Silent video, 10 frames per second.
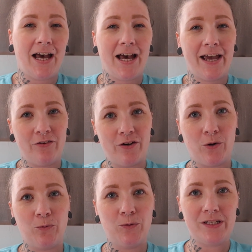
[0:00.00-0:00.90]
I don't
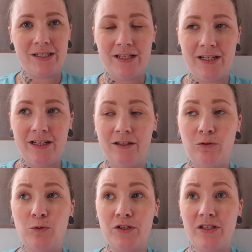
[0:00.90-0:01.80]
know, we'll see
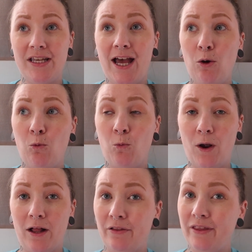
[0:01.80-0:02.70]
how
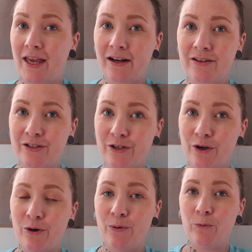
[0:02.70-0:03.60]
well the edits
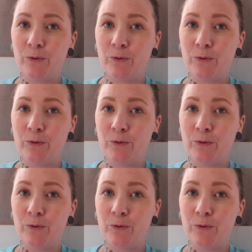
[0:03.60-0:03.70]
go.